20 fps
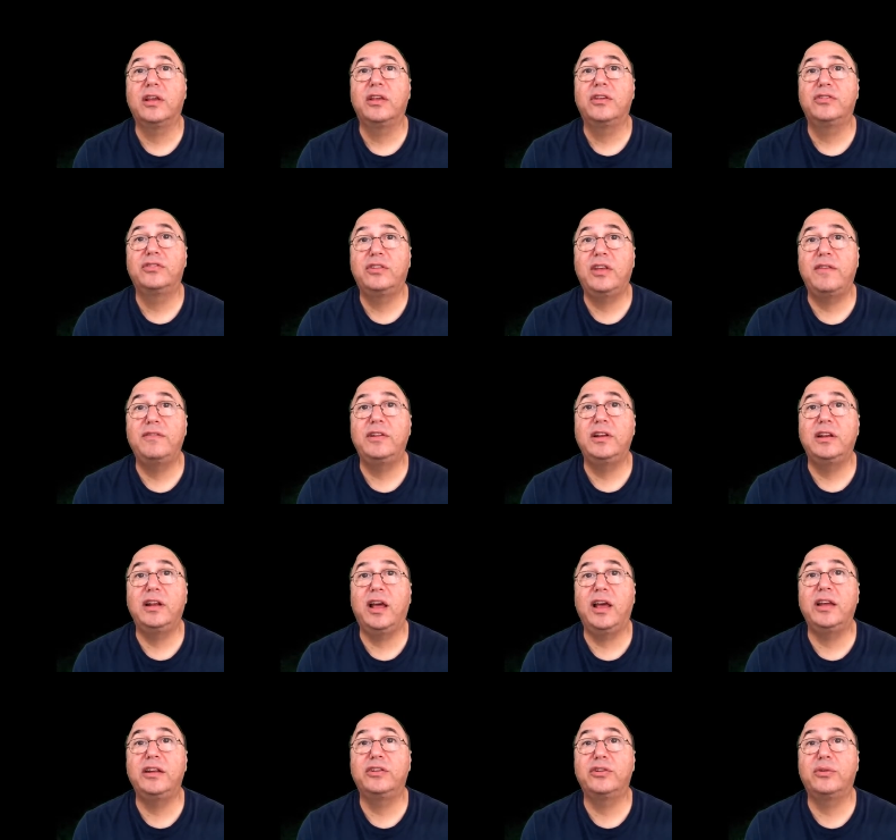
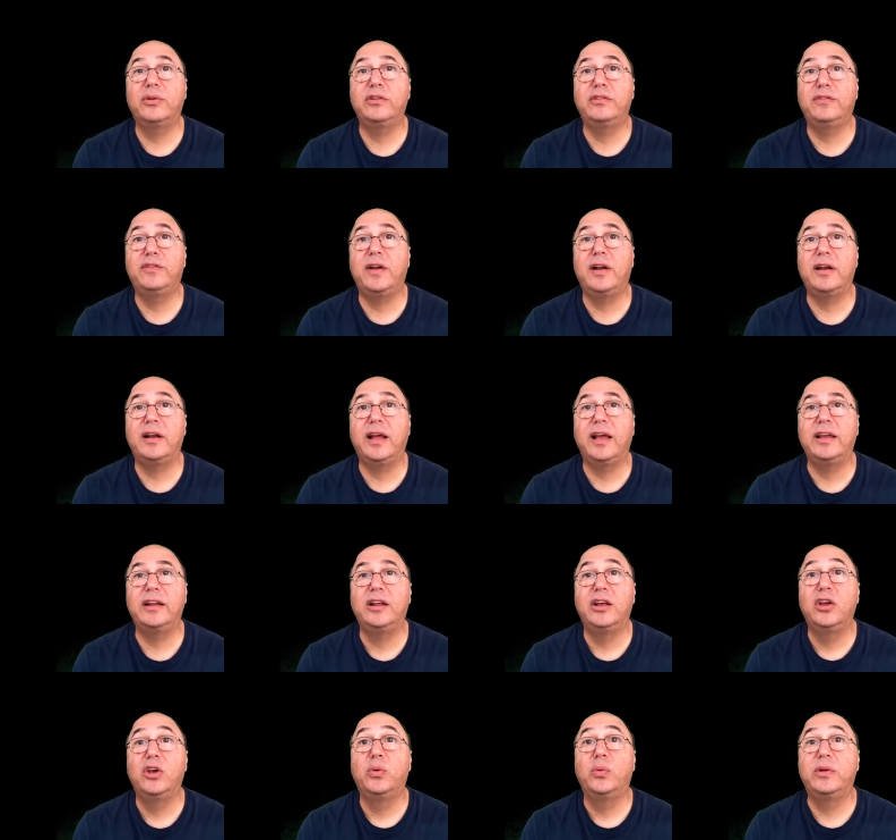79 degrees Fahrenheit,
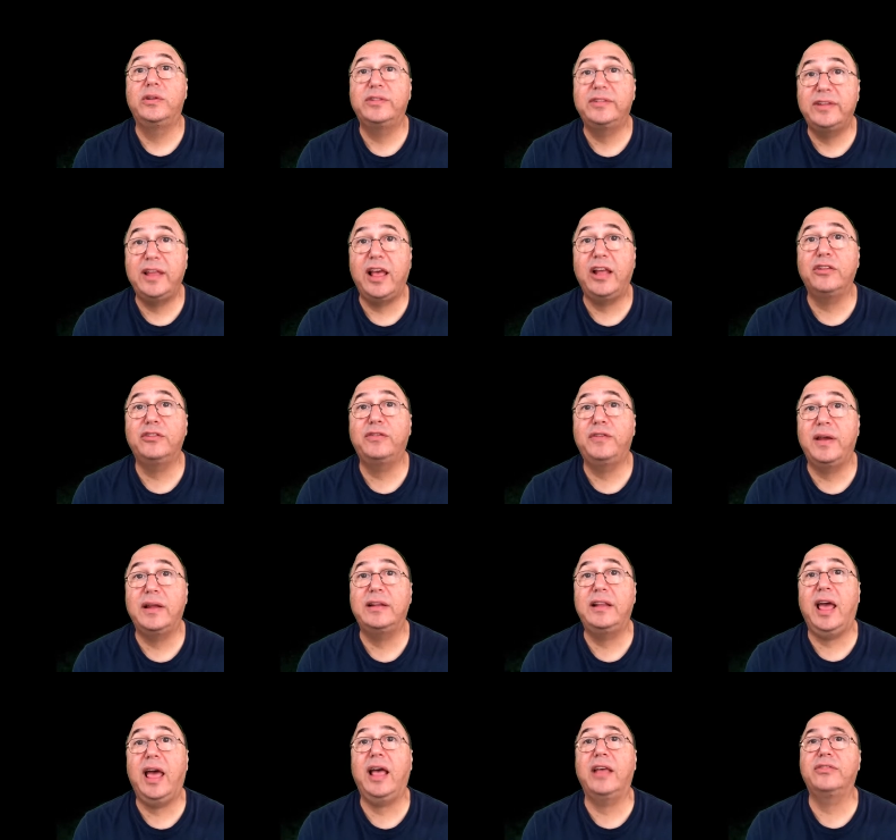which sounds
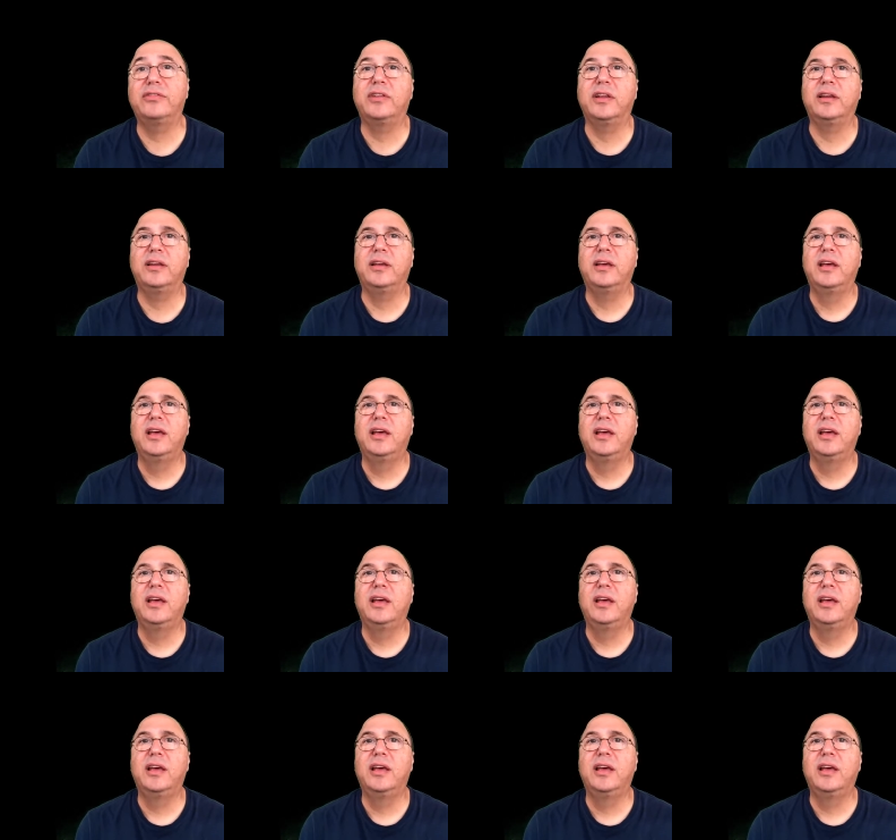fantastic.